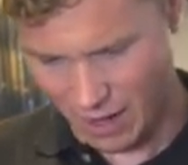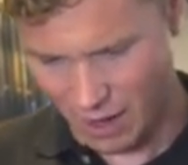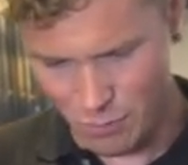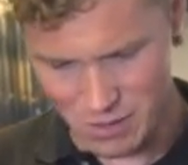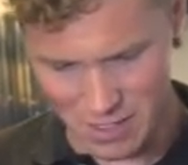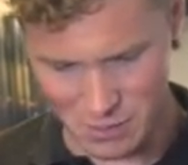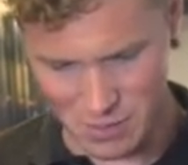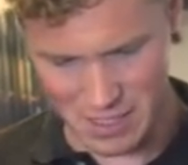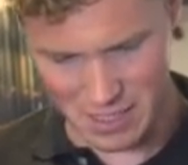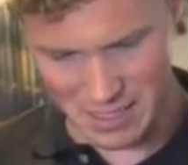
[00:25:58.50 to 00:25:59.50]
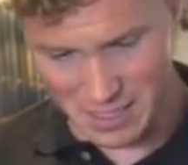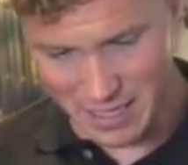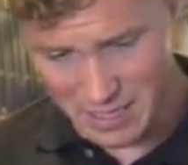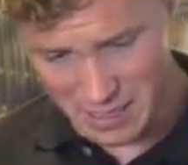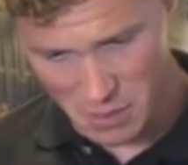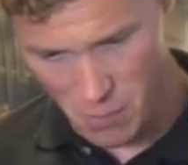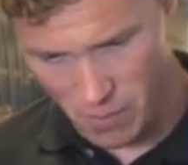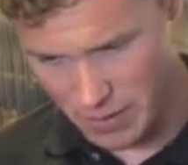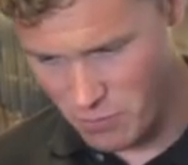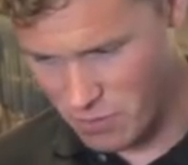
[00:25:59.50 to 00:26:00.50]
I wouldn't say it's particularly sleek,
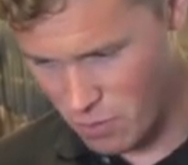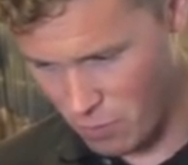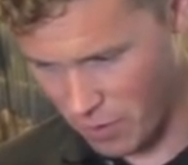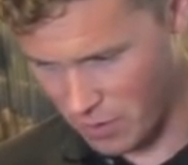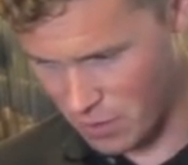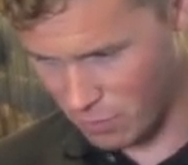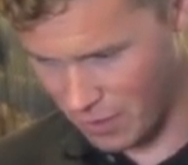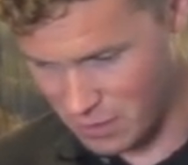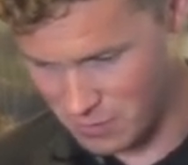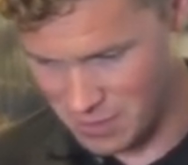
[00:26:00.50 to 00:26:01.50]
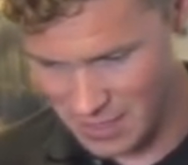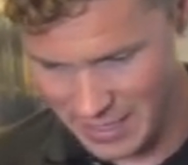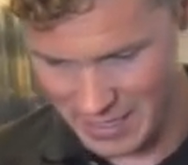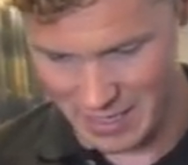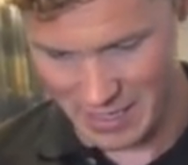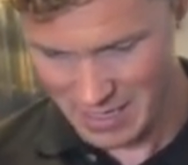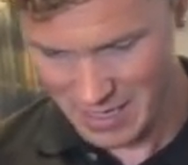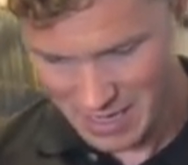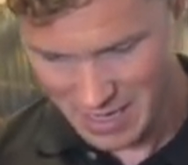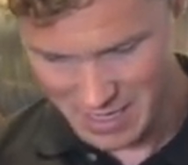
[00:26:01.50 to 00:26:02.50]
but I don't think you're buying a 88 to be sleek.
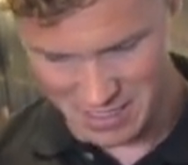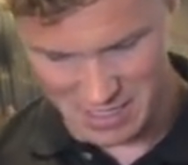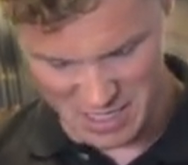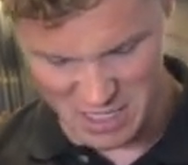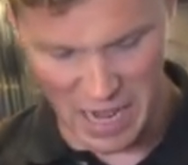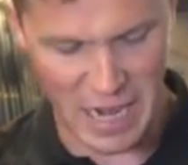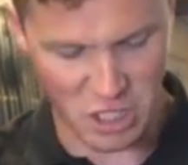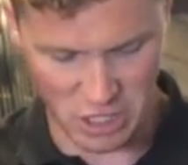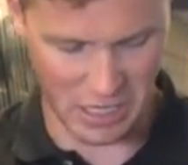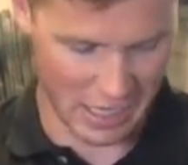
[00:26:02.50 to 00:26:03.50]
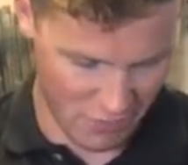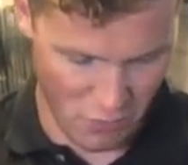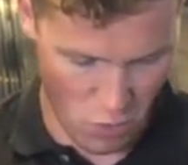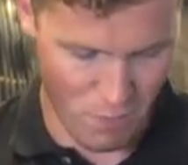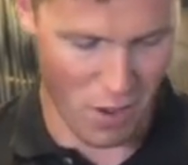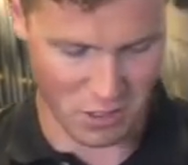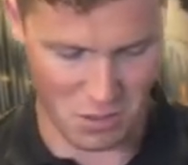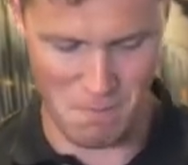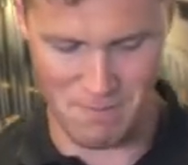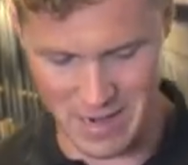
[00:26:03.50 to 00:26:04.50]
It is intentionally robust
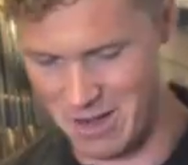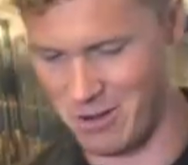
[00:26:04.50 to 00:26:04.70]
and mean